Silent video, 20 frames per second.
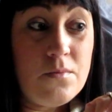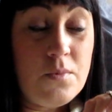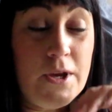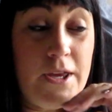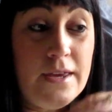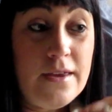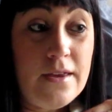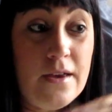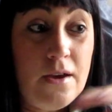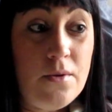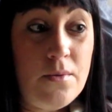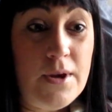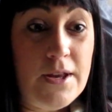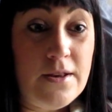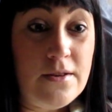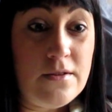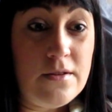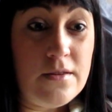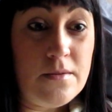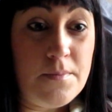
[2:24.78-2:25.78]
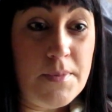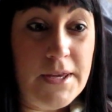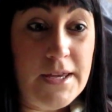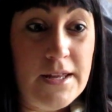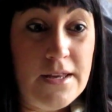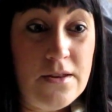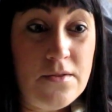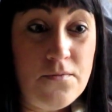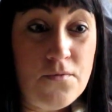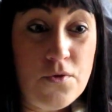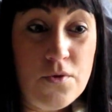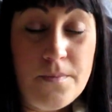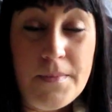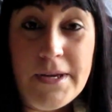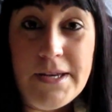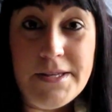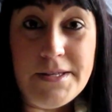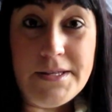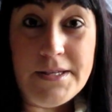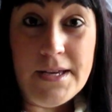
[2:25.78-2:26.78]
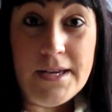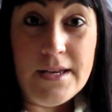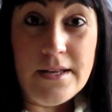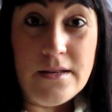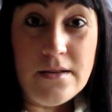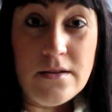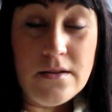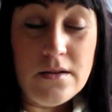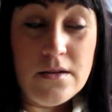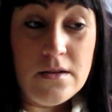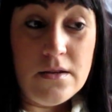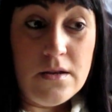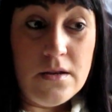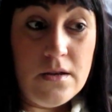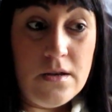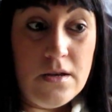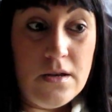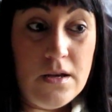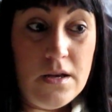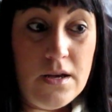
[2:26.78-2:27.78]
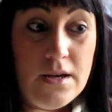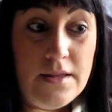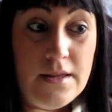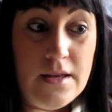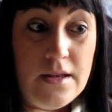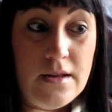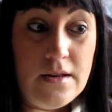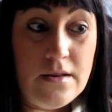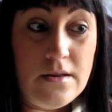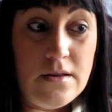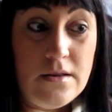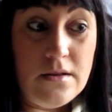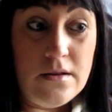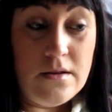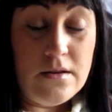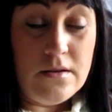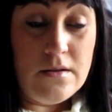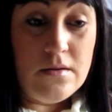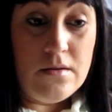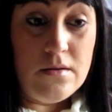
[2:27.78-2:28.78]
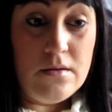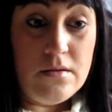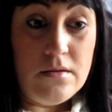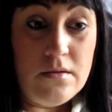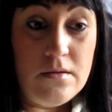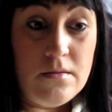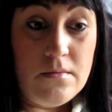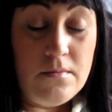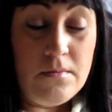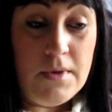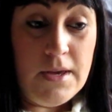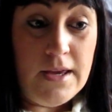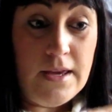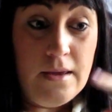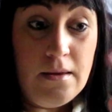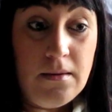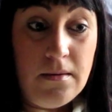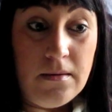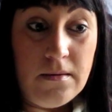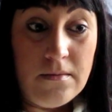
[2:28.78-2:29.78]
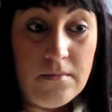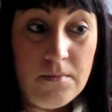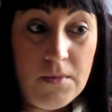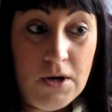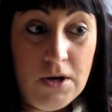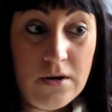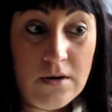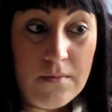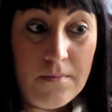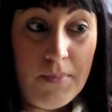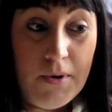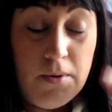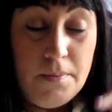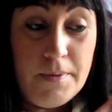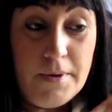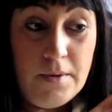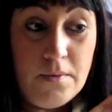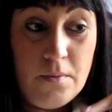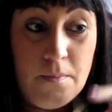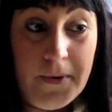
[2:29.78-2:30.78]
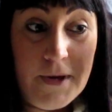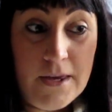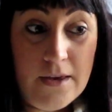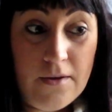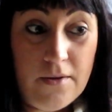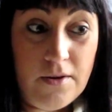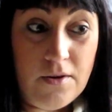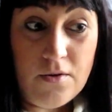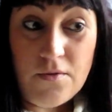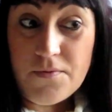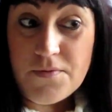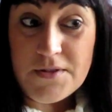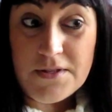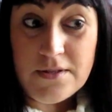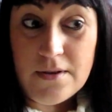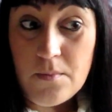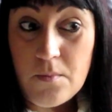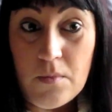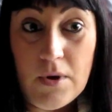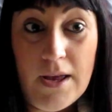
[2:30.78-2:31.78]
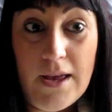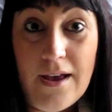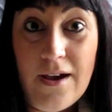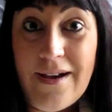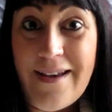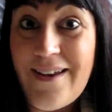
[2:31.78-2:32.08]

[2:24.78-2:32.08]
we go in at the beginning for a meeting, and then me, Mark and Poppy will be going off somewhere.